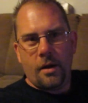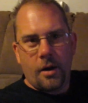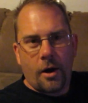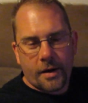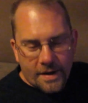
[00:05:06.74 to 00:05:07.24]

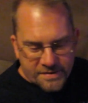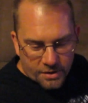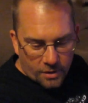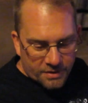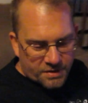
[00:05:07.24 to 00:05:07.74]
Alright guys,
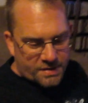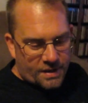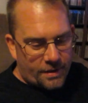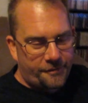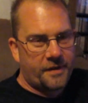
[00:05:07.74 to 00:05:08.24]
so I just
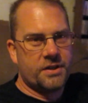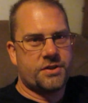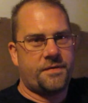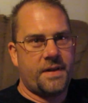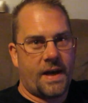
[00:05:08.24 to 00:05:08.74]
uh,
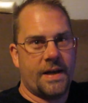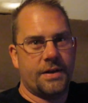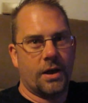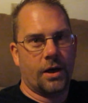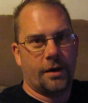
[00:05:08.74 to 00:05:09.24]
finished the
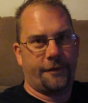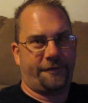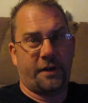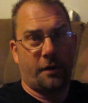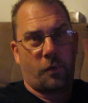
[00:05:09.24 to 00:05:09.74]
end of
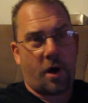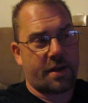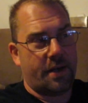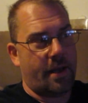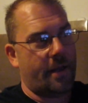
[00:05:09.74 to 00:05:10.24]
Fear of the
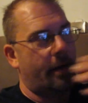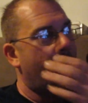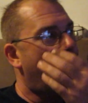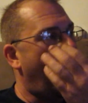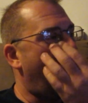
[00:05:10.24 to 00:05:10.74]
Walking Dead.
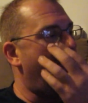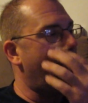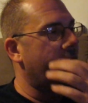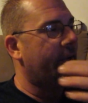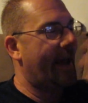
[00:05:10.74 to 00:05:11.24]

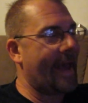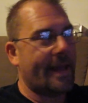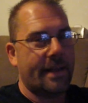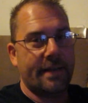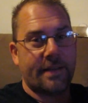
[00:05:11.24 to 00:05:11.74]
And,
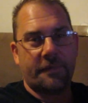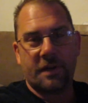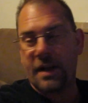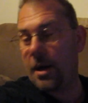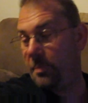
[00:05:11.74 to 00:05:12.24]
eh, it
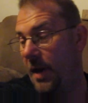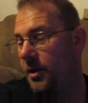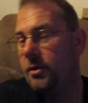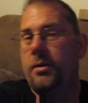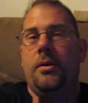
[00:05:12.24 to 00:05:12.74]
definitely got
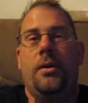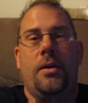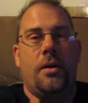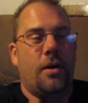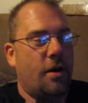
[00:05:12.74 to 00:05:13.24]
better.
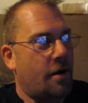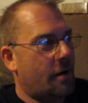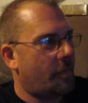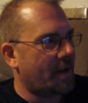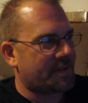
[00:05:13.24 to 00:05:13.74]

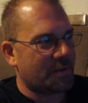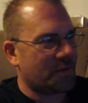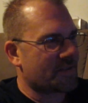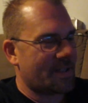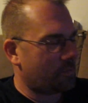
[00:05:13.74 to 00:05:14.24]
Um, I still
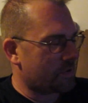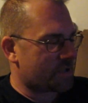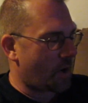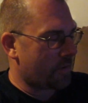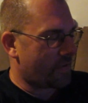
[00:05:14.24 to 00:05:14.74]
don't see where
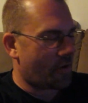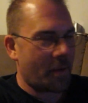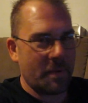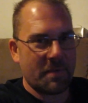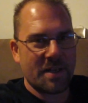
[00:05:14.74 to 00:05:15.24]
it's going, though.
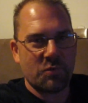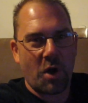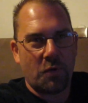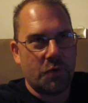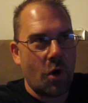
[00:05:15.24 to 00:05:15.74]
I mean, because we
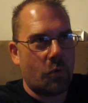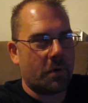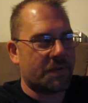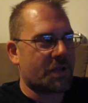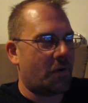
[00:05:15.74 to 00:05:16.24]
all know
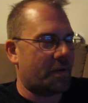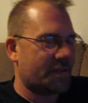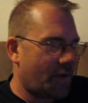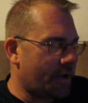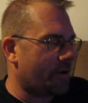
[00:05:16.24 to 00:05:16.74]
where it's going.
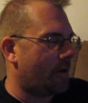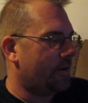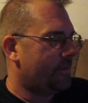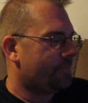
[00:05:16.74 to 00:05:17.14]
So I don't know.